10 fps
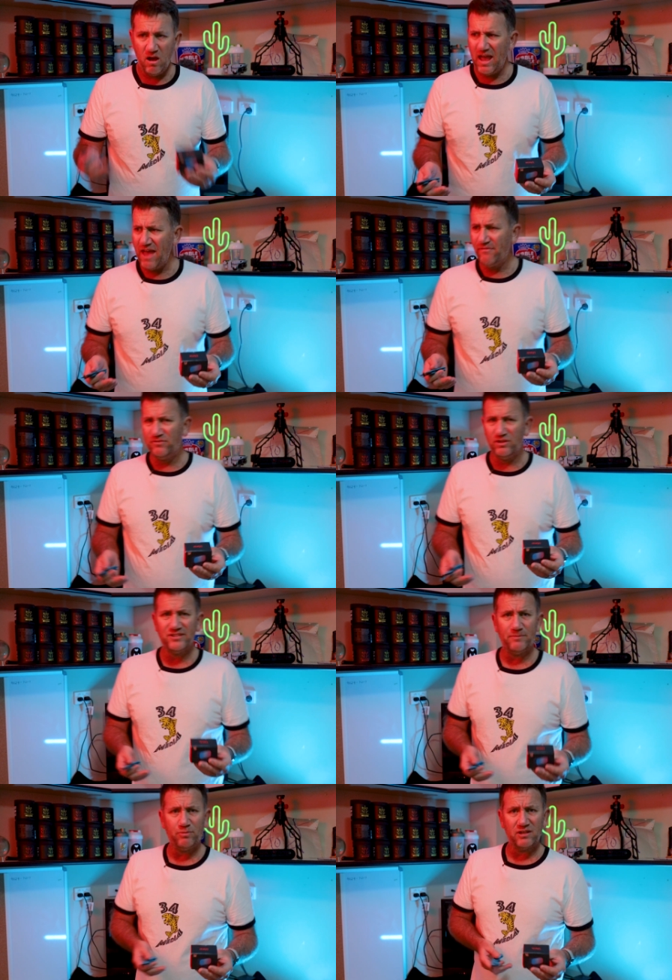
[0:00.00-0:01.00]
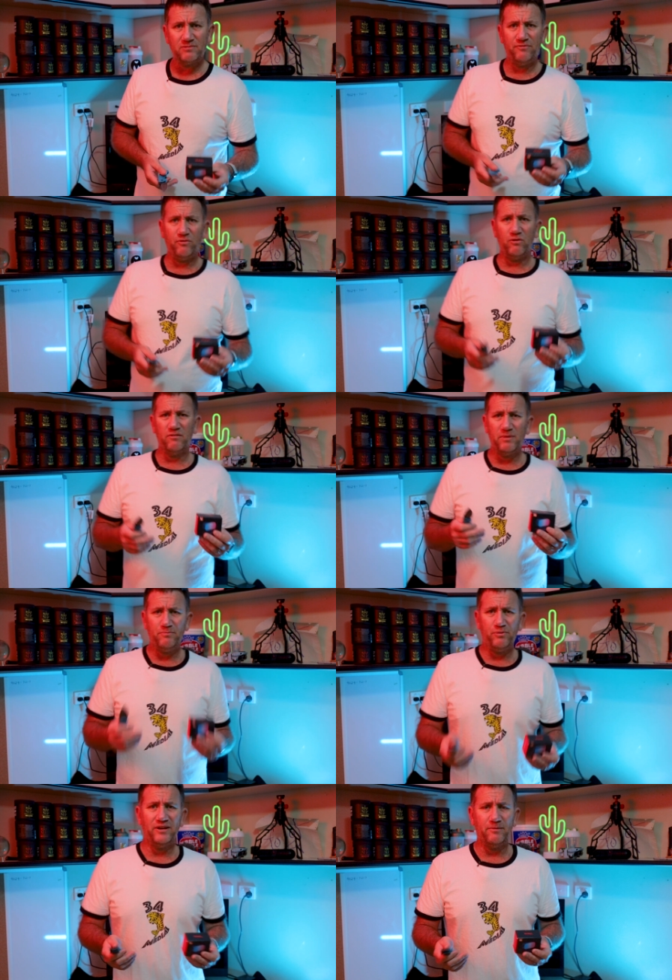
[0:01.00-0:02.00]
I have used their products before and I've been
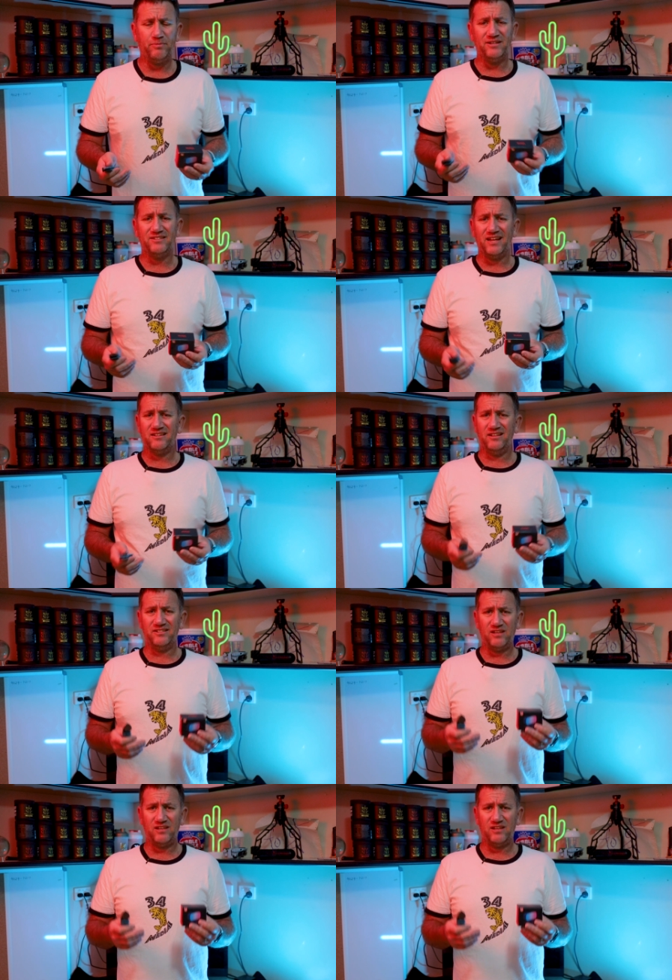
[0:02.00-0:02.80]
pretty impressed actually.